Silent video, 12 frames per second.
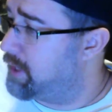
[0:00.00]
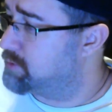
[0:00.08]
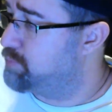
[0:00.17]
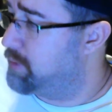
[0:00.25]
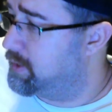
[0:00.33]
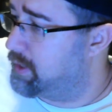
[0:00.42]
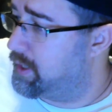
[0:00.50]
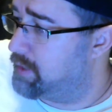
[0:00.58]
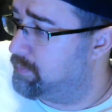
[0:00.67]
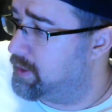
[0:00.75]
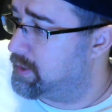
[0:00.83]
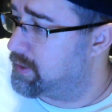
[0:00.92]
spend a lot of
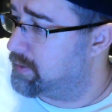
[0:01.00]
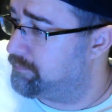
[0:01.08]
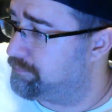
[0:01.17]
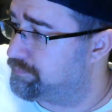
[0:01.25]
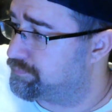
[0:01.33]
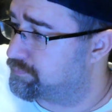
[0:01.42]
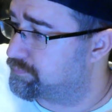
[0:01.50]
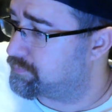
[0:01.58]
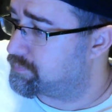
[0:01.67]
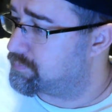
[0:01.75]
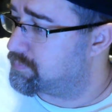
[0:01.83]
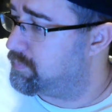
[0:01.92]
money,
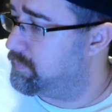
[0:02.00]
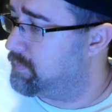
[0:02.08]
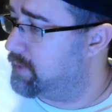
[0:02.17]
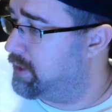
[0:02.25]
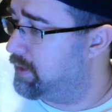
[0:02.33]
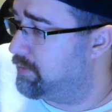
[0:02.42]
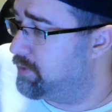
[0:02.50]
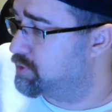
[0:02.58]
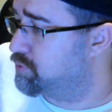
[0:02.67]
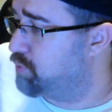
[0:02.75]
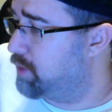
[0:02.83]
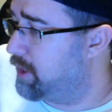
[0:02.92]
and this
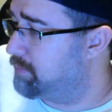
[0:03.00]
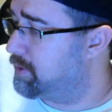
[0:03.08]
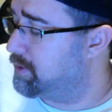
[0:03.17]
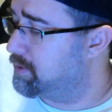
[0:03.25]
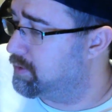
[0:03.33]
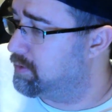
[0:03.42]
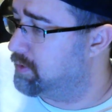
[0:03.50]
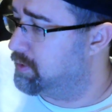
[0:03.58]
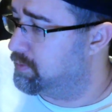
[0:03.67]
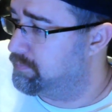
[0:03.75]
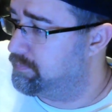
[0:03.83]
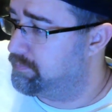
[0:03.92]
is where I'm going to conclude.
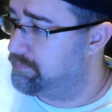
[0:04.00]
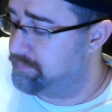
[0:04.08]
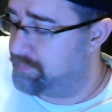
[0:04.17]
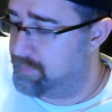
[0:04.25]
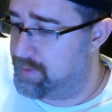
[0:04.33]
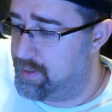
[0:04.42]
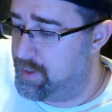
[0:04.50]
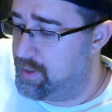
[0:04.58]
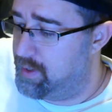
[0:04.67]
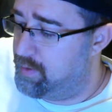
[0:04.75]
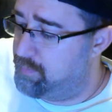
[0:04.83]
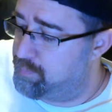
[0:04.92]

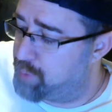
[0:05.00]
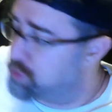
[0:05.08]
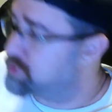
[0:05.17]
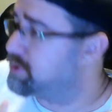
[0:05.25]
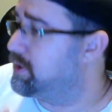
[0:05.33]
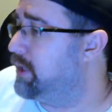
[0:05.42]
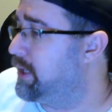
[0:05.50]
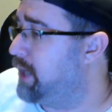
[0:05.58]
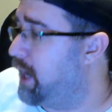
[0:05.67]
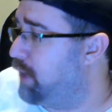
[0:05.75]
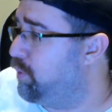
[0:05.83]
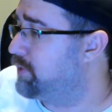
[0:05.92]
Personally,
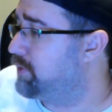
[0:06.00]
I want the